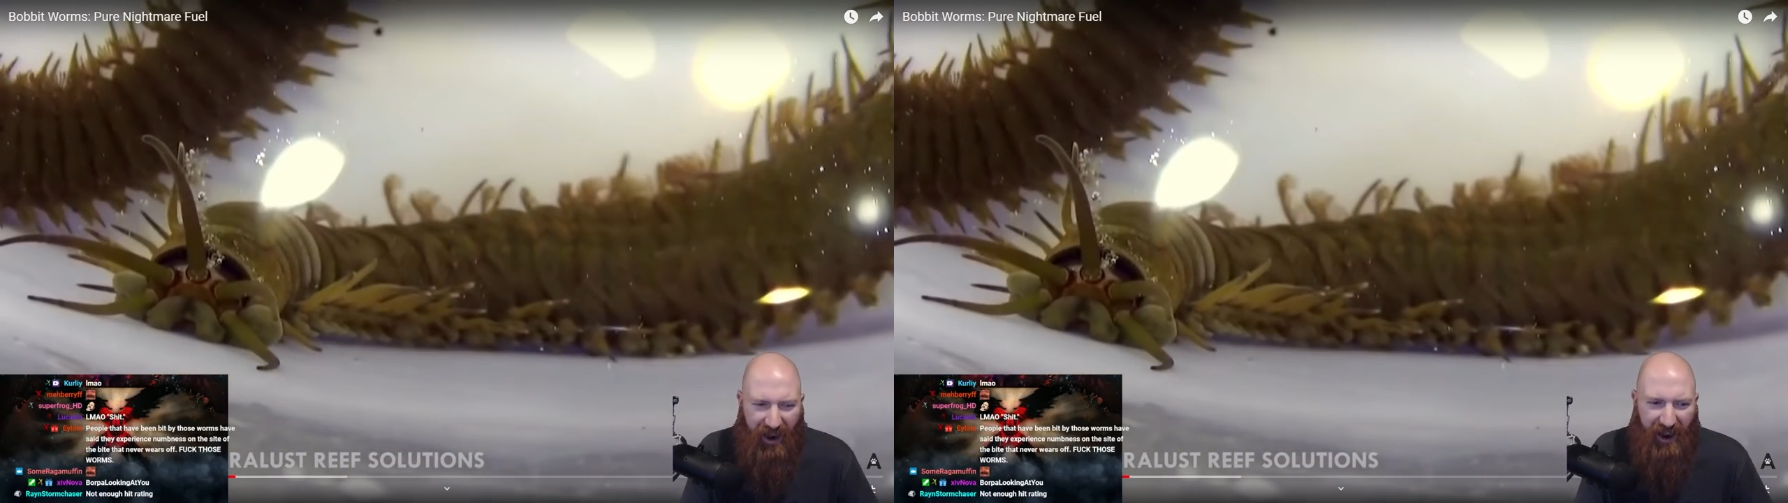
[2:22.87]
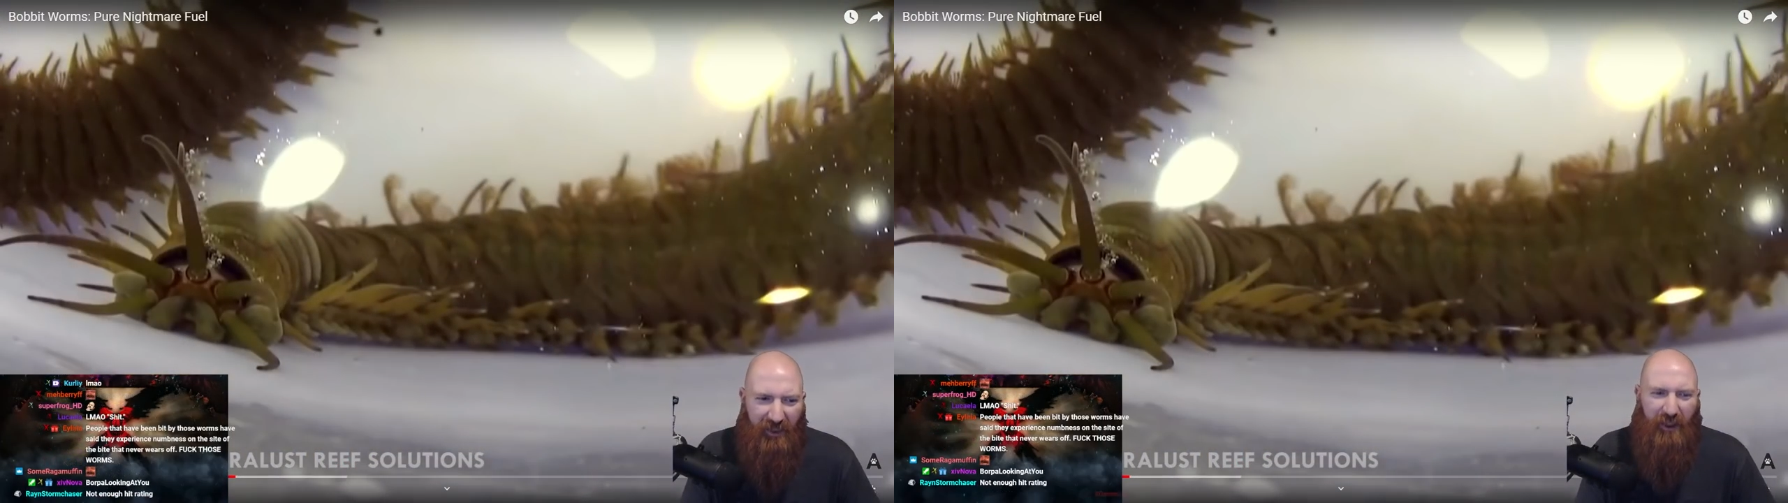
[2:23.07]

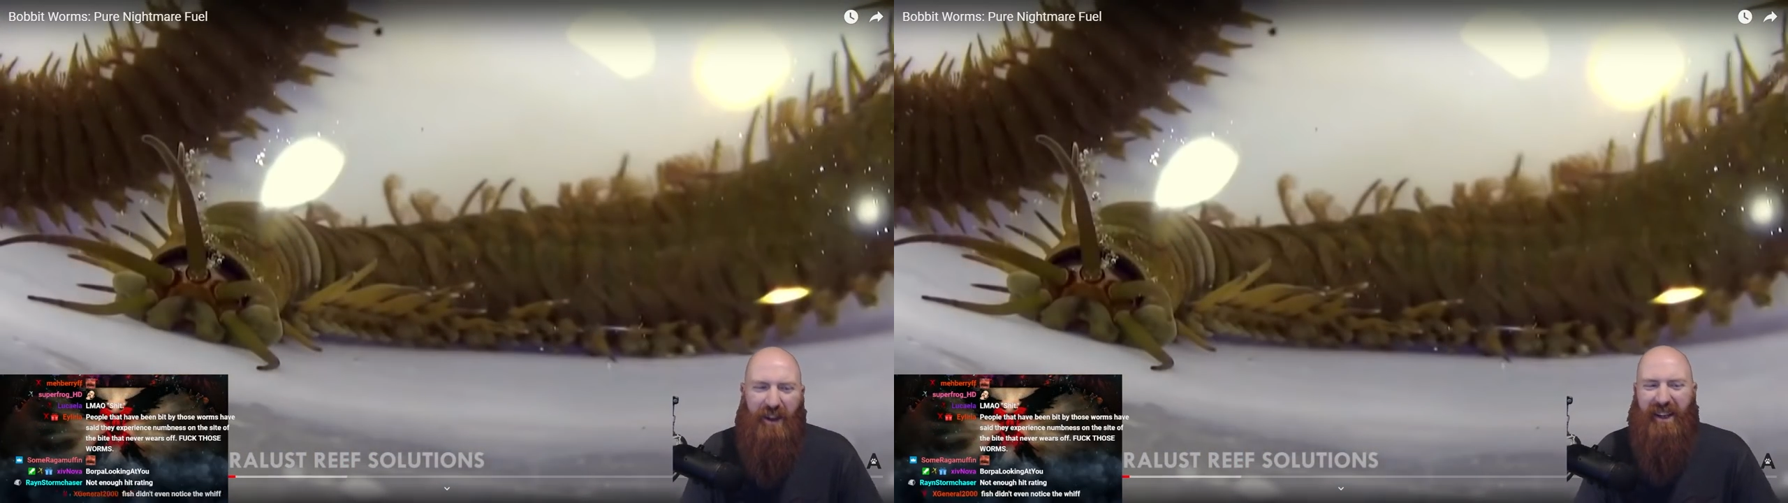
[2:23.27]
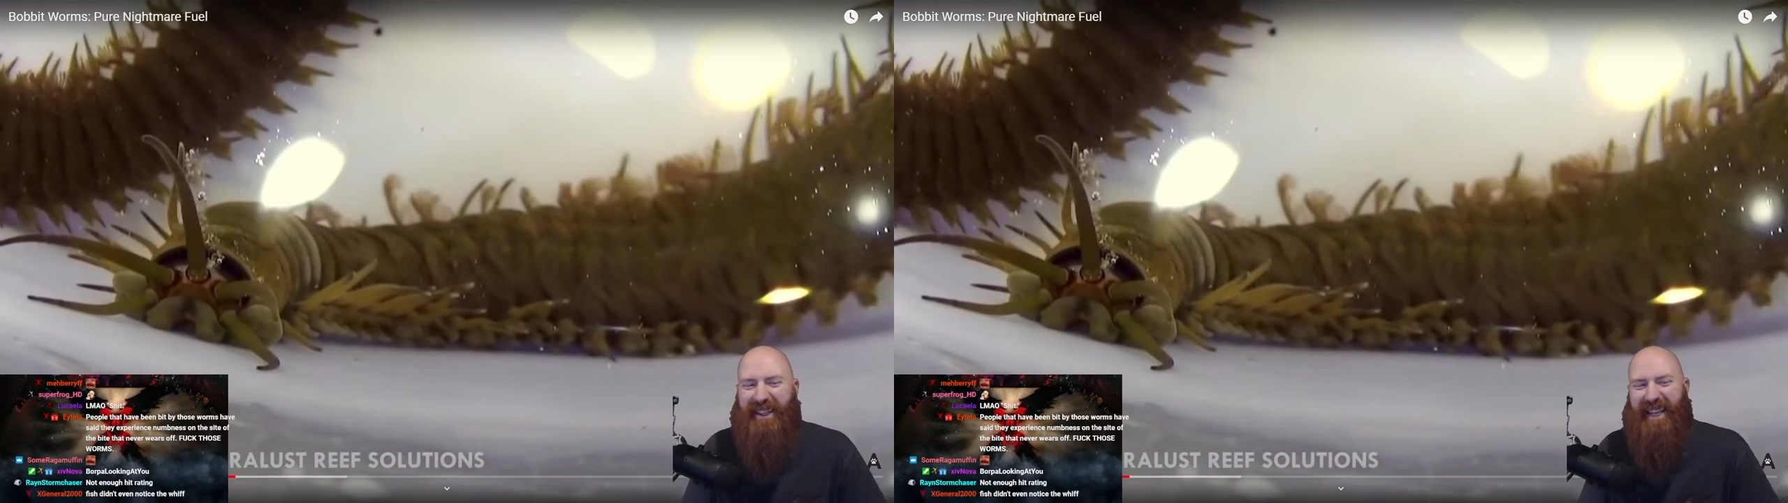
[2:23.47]

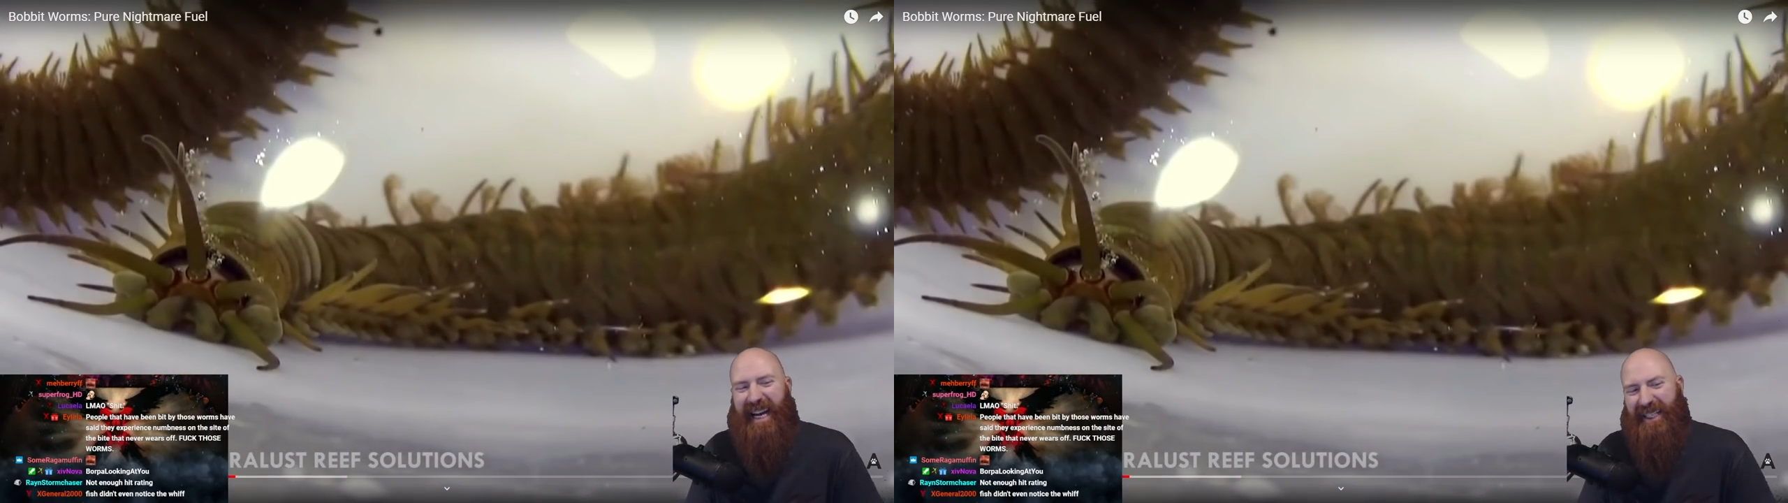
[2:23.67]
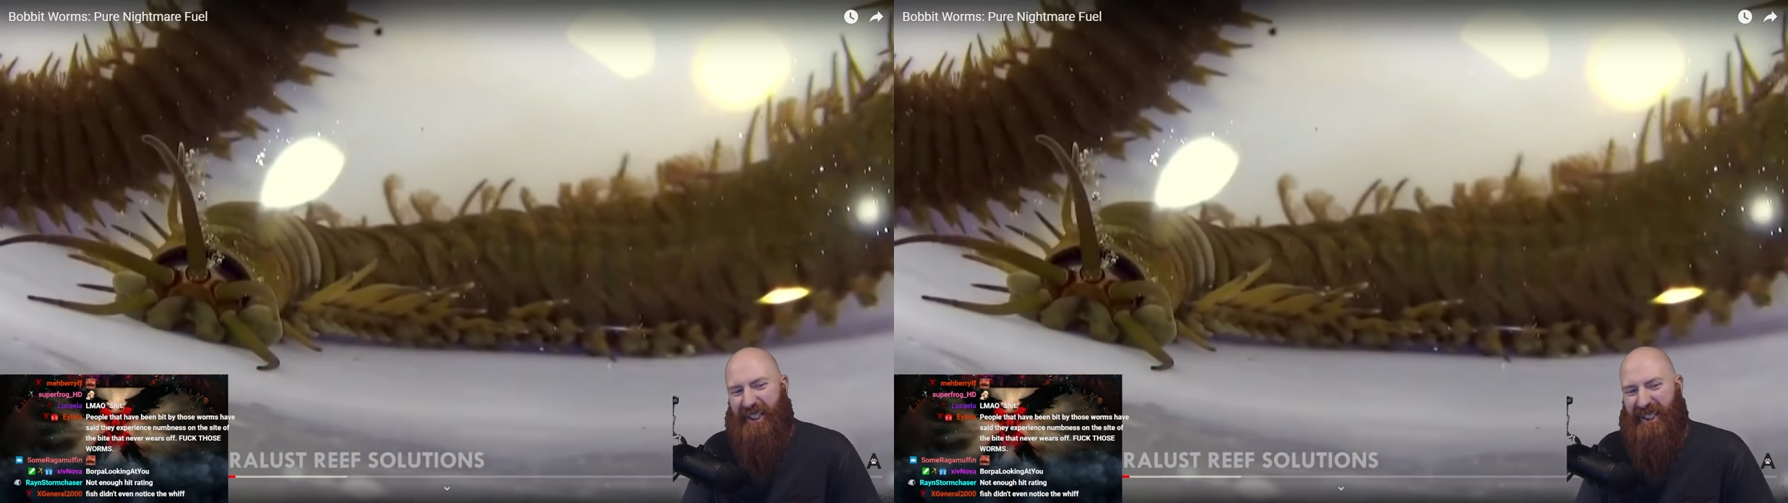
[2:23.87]
Look at
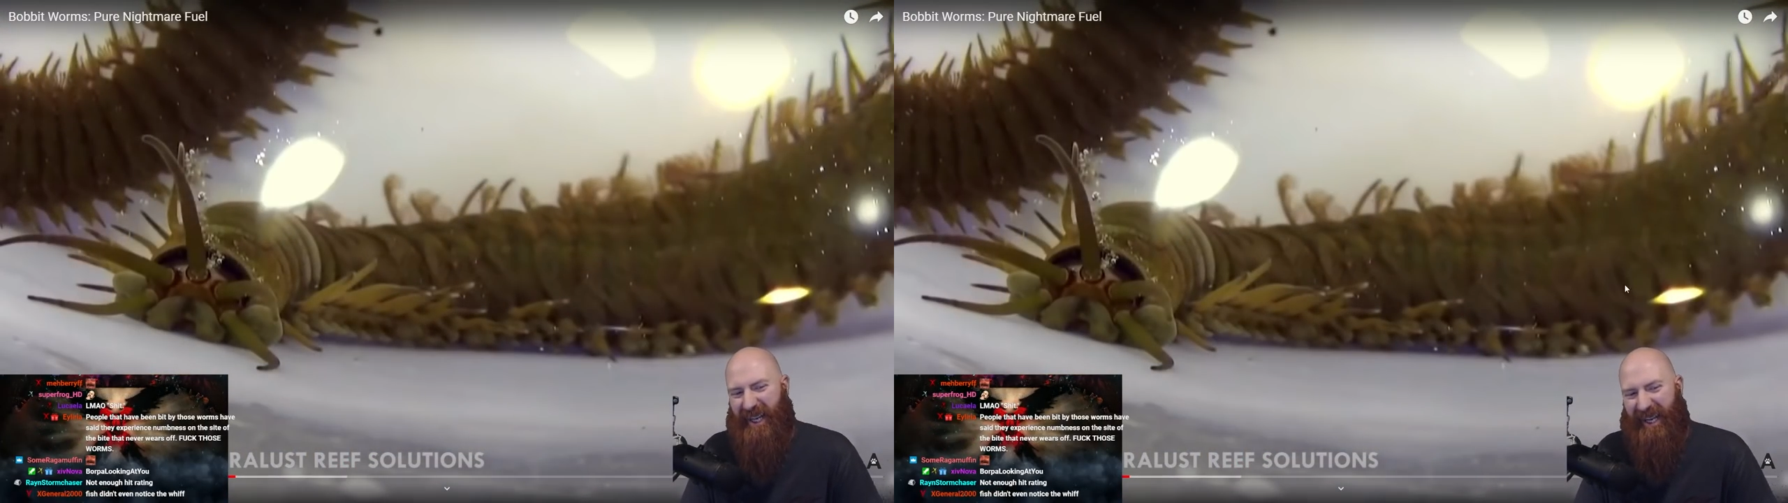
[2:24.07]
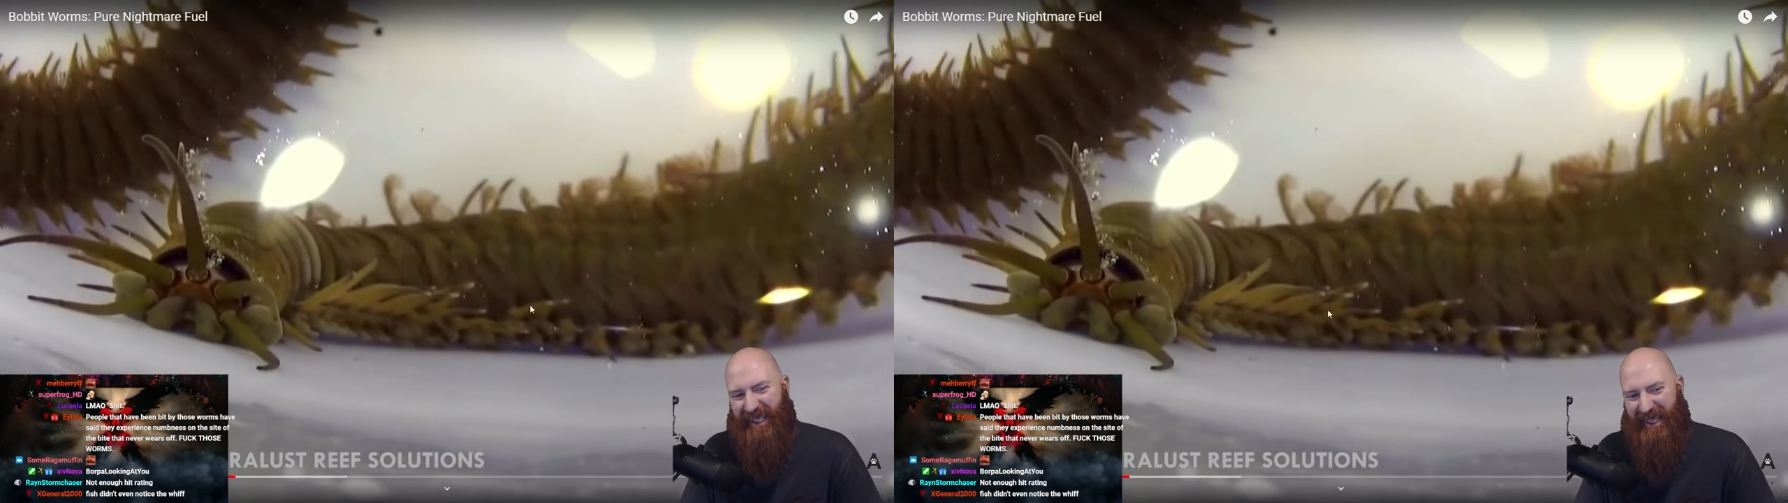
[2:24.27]
that shit,